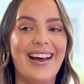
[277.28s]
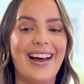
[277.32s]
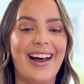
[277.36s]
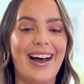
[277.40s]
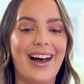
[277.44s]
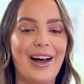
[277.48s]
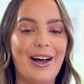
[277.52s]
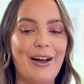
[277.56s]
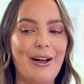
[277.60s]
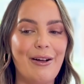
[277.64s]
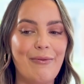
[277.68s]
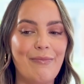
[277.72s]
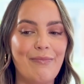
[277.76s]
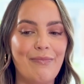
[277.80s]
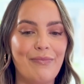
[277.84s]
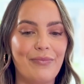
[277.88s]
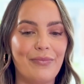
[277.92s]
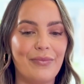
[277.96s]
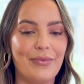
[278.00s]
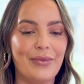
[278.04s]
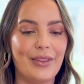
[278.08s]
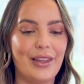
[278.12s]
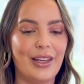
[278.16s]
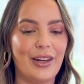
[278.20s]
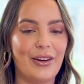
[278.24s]

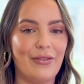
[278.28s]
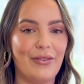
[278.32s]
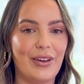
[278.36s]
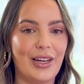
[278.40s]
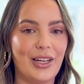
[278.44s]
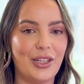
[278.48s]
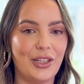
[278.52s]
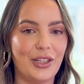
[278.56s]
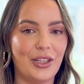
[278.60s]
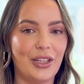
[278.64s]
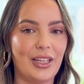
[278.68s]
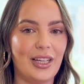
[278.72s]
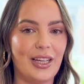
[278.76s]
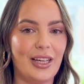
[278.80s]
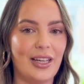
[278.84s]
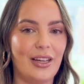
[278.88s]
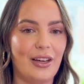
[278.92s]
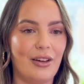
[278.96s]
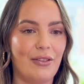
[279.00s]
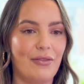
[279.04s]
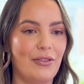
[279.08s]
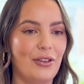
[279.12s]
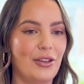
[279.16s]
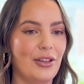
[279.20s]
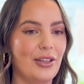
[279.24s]
That eventually
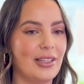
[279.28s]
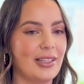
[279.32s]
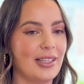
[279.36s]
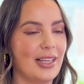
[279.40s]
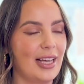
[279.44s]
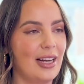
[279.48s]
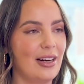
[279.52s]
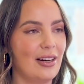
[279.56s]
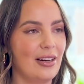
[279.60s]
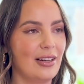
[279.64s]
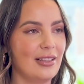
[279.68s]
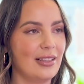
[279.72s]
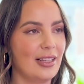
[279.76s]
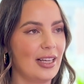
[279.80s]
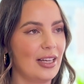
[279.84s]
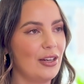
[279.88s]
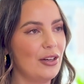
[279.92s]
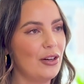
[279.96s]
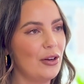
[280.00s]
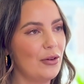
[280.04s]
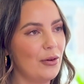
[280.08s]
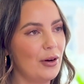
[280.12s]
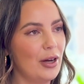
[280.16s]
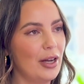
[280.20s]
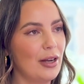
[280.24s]
a few years later, I was like, you
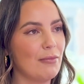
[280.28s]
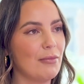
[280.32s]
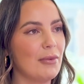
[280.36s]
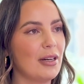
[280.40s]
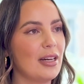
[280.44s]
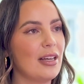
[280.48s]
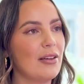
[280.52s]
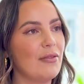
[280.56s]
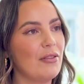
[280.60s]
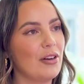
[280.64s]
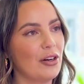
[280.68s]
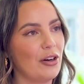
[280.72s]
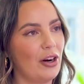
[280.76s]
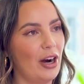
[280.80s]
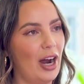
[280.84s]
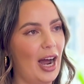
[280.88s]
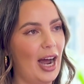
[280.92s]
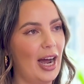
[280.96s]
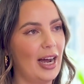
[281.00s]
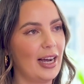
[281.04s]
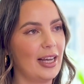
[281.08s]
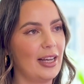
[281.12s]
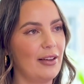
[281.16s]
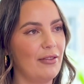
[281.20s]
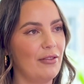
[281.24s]
know what, I'm going to give it a
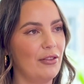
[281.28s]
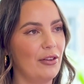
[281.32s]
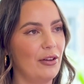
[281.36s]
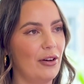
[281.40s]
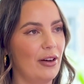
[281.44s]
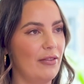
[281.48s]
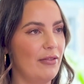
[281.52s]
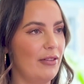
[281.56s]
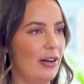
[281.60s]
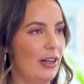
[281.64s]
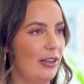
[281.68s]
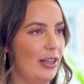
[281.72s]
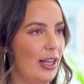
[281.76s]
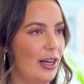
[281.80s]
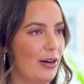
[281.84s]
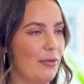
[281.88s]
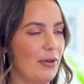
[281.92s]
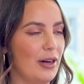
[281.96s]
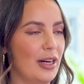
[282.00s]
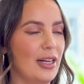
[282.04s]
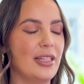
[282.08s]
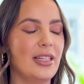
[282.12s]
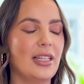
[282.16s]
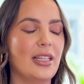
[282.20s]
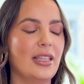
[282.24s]
crack, even though I felt like when
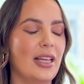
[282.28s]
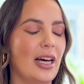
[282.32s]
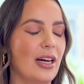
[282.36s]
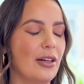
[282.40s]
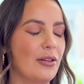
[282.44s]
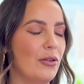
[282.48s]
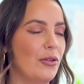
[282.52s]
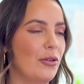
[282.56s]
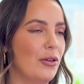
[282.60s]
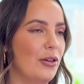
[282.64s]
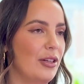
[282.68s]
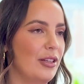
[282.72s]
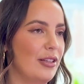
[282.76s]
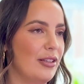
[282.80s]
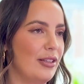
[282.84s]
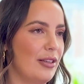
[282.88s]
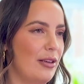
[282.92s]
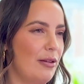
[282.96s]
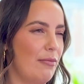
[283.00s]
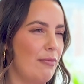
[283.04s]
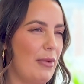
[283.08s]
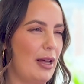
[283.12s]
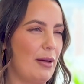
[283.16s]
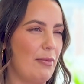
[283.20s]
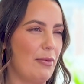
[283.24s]
I did that course,
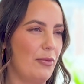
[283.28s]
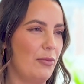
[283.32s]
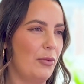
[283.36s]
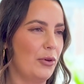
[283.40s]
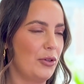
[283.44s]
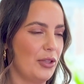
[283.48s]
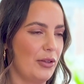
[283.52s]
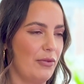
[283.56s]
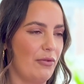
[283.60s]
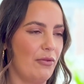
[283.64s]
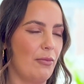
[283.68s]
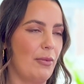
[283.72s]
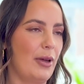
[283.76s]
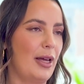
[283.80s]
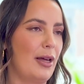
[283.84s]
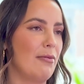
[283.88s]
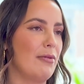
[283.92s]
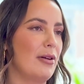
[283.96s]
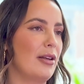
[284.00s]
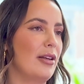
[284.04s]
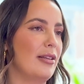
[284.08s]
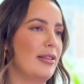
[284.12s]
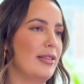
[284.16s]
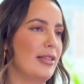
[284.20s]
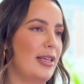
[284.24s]
it maybe wasn't for me. I'm
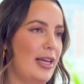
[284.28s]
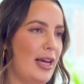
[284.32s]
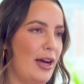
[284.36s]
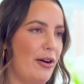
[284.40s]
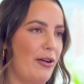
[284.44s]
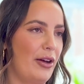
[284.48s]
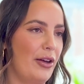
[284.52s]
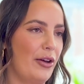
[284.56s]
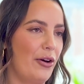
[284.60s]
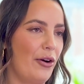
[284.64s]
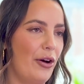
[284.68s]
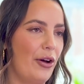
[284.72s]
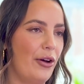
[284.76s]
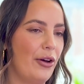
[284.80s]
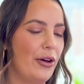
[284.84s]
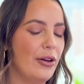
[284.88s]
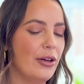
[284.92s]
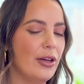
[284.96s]
going to see how I go.